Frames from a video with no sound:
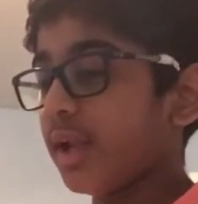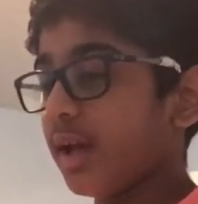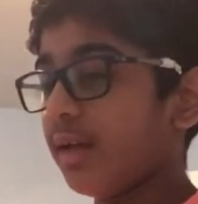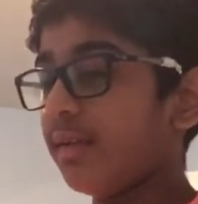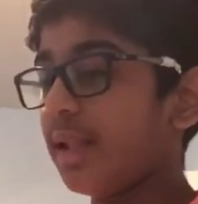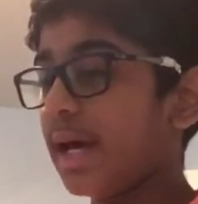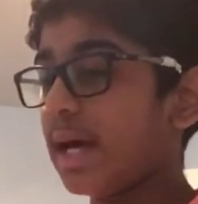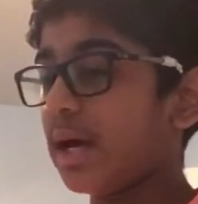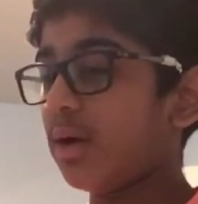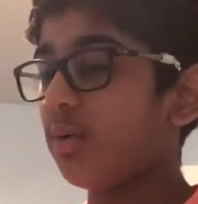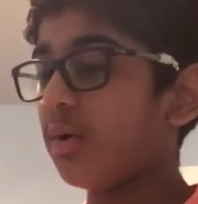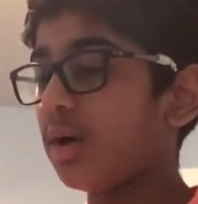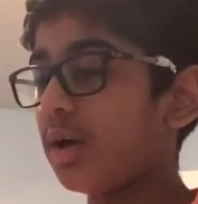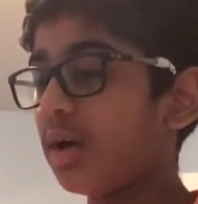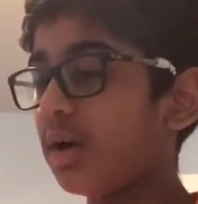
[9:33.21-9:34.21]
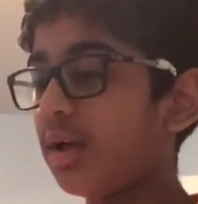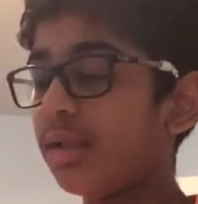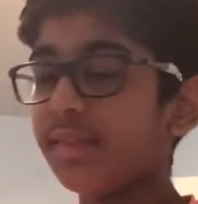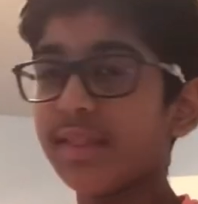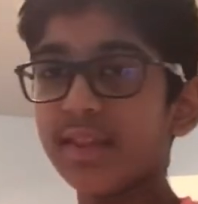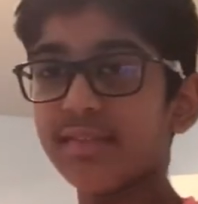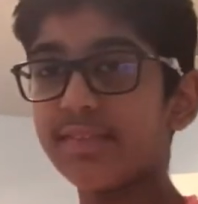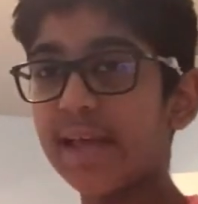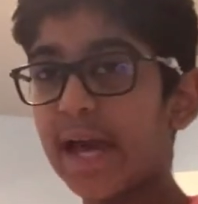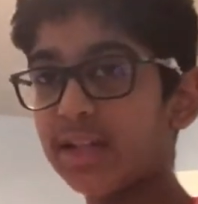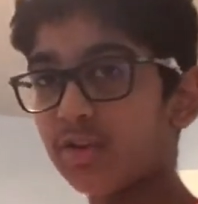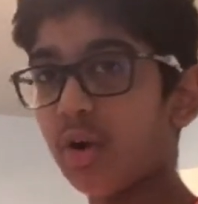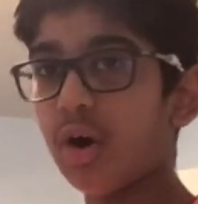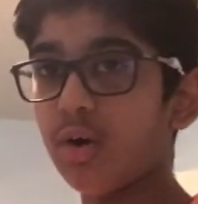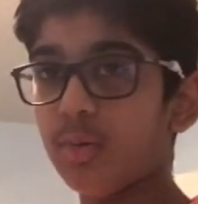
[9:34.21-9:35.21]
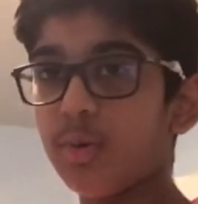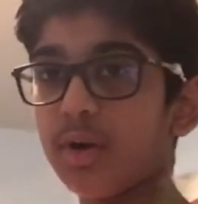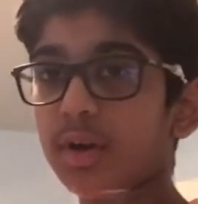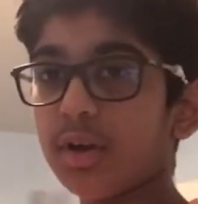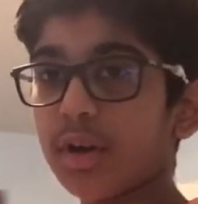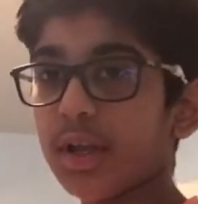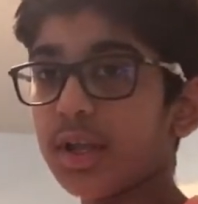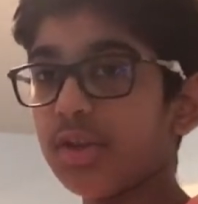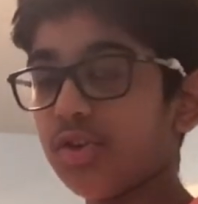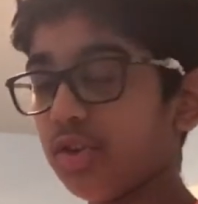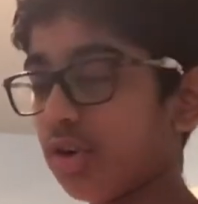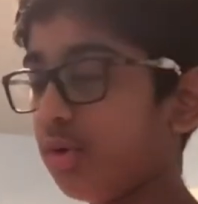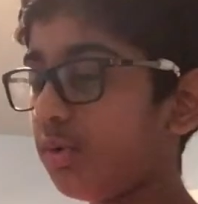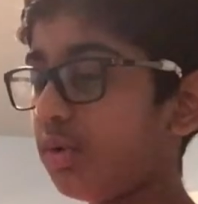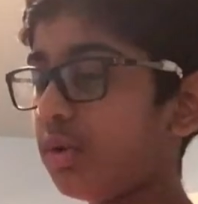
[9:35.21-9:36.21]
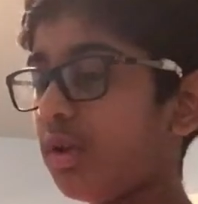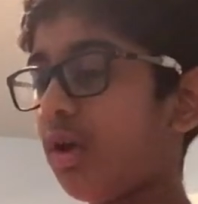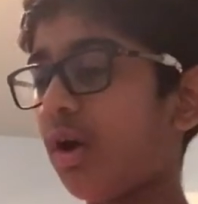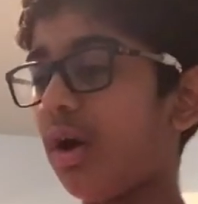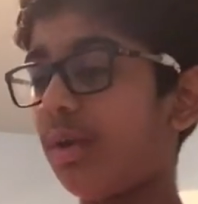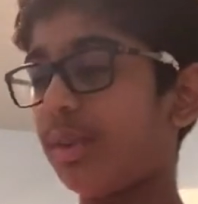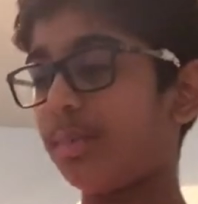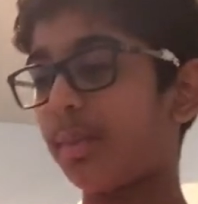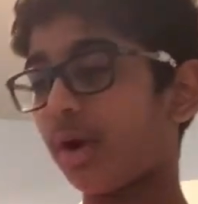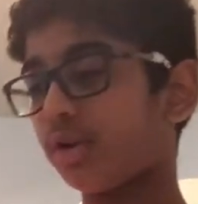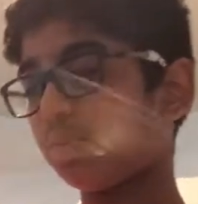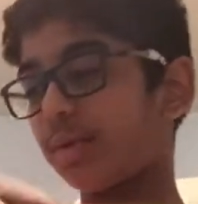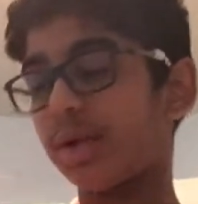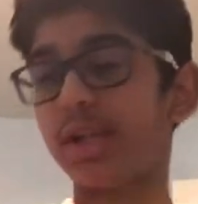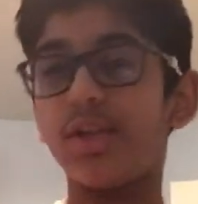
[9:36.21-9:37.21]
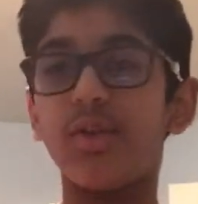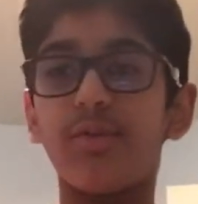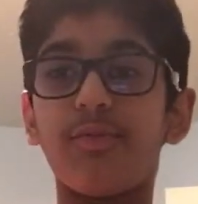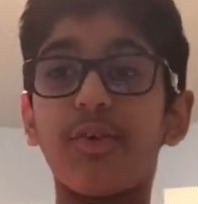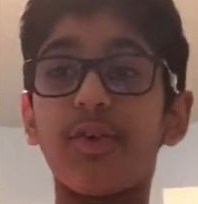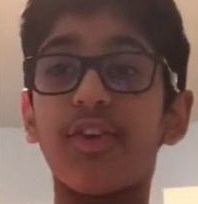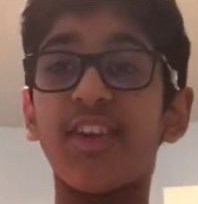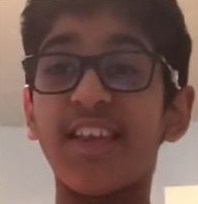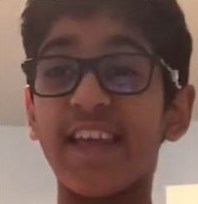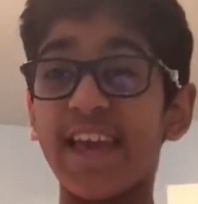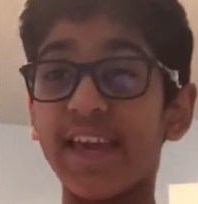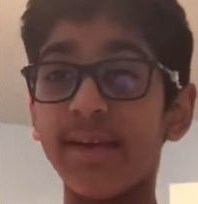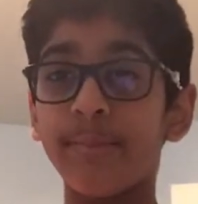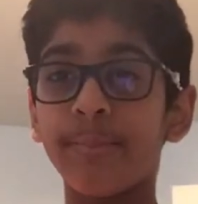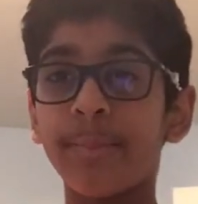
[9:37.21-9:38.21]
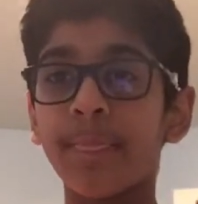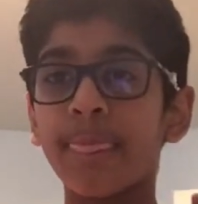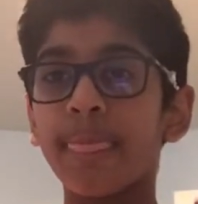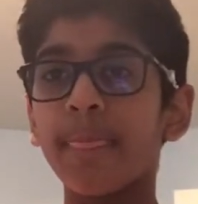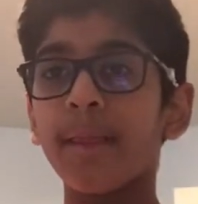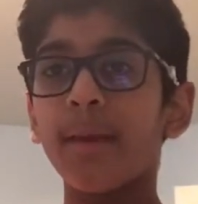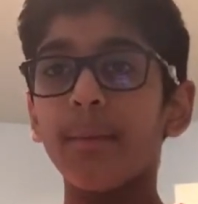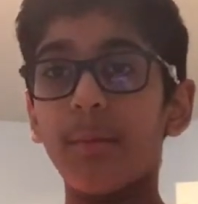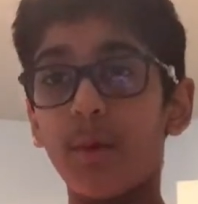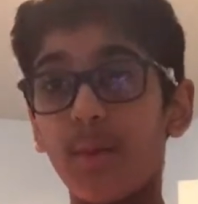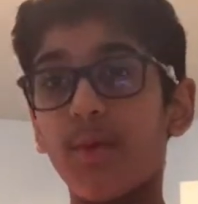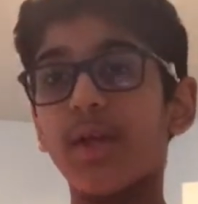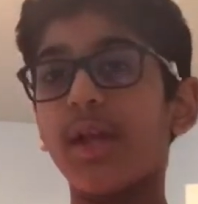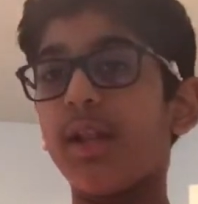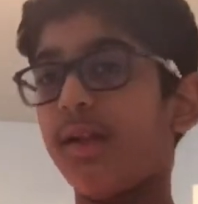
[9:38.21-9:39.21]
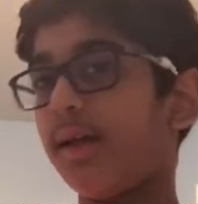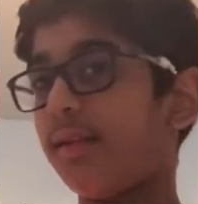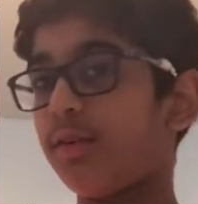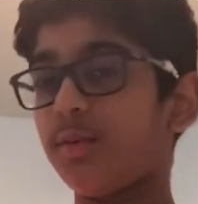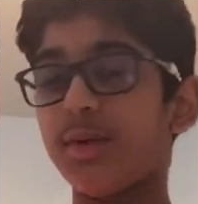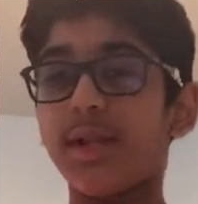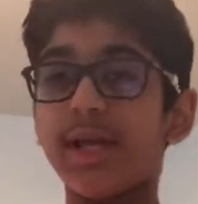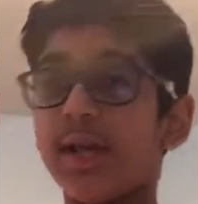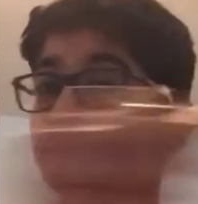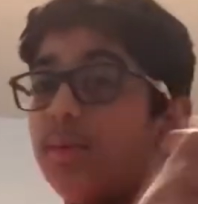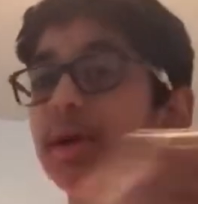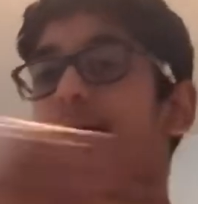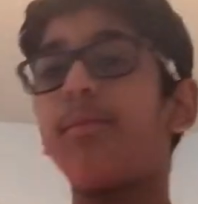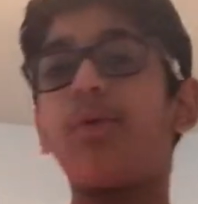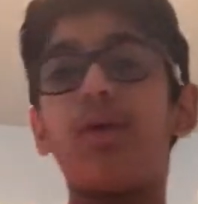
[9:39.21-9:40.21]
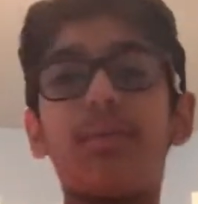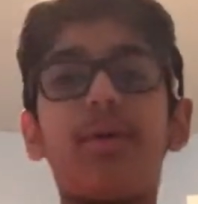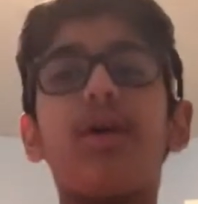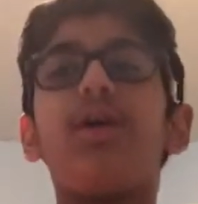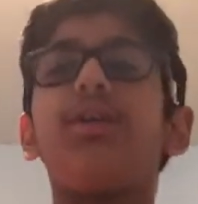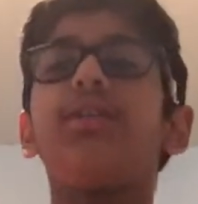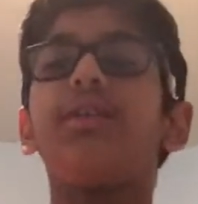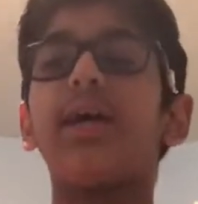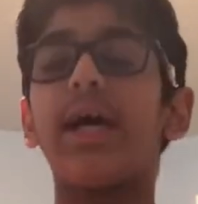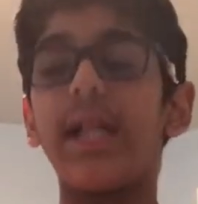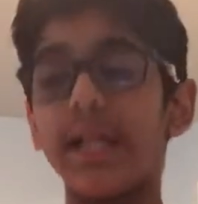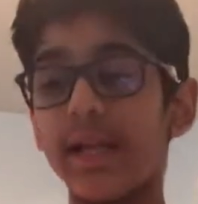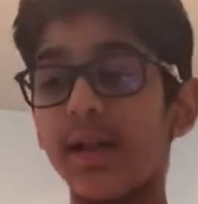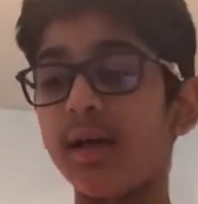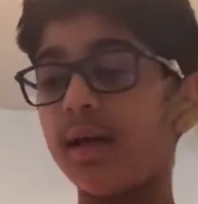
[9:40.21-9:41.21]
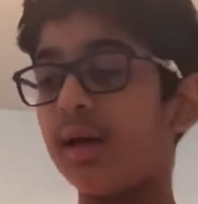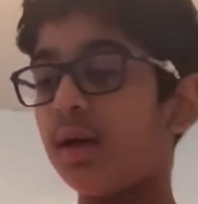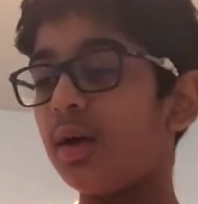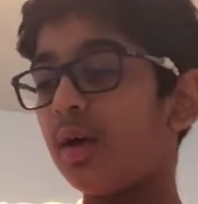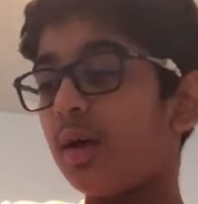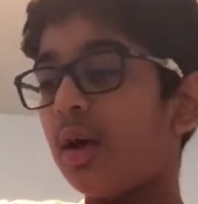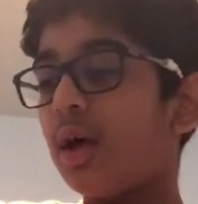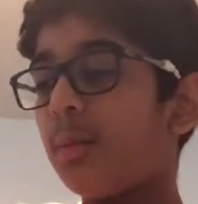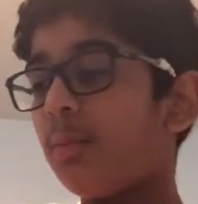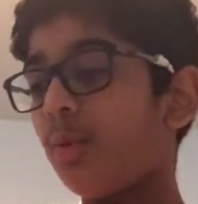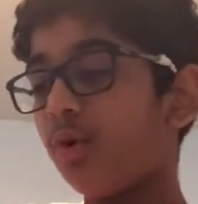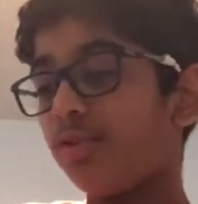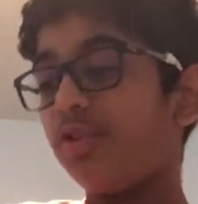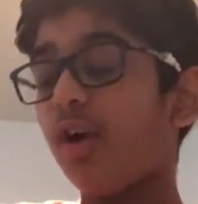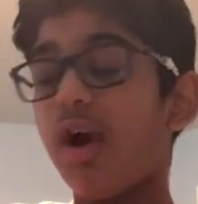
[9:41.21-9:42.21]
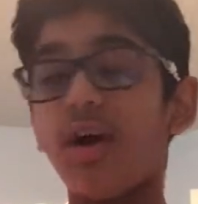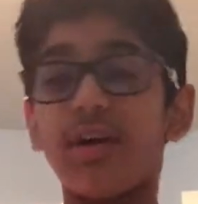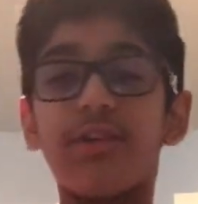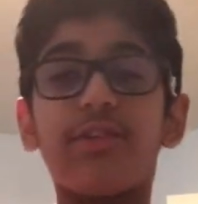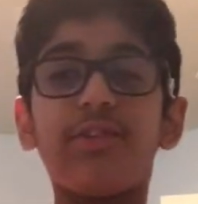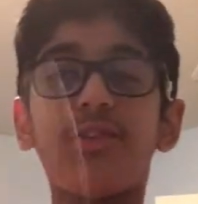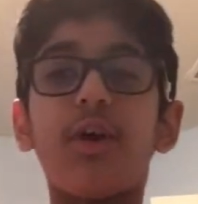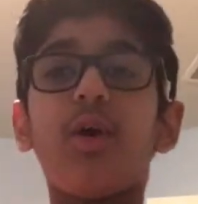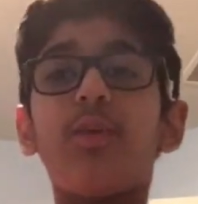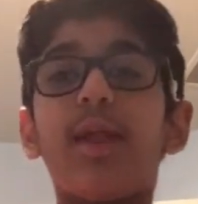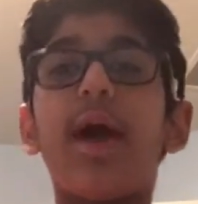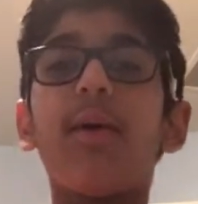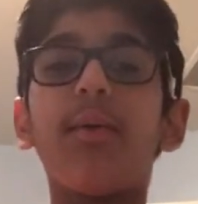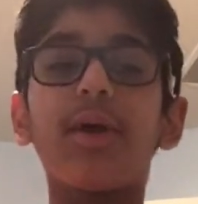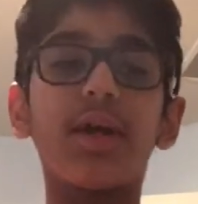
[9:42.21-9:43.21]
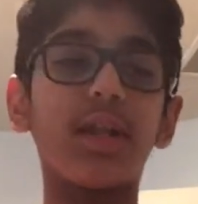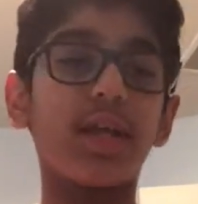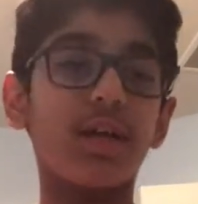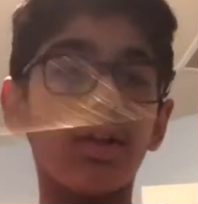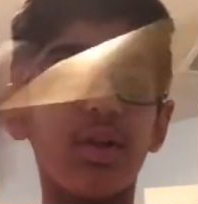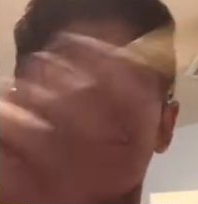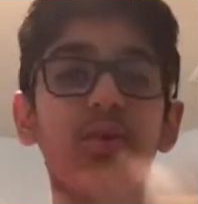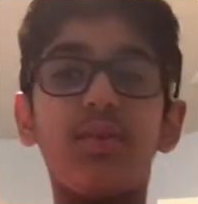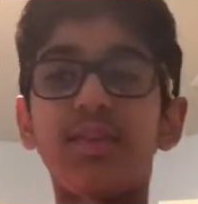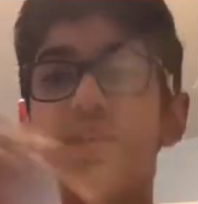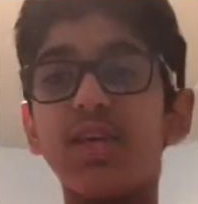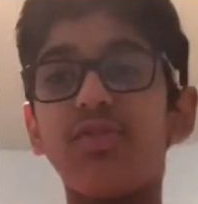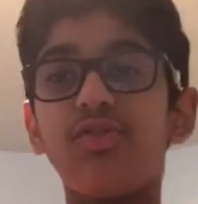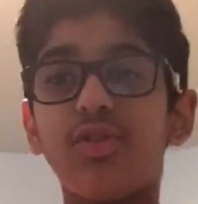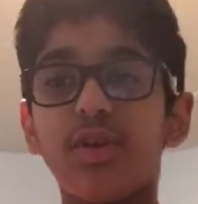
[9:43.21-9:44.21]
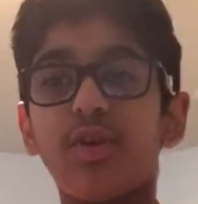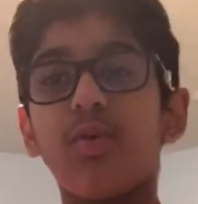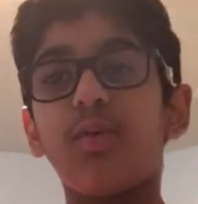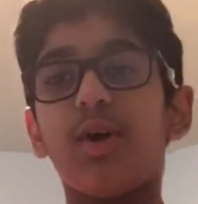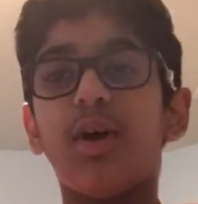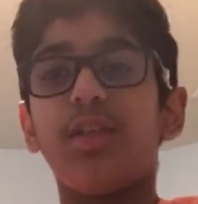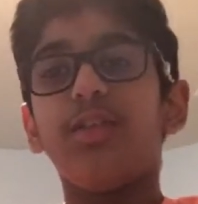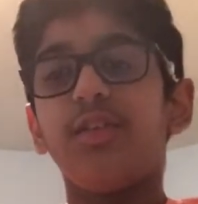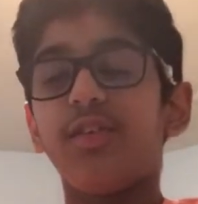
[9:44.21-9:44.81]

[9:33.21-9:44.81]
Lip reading: And now, I think that's all we're gonna do. All the parts we're gonna do for today. But we'll get another one, and we'll get more parts and more songs. So now we're gonna include these two ones.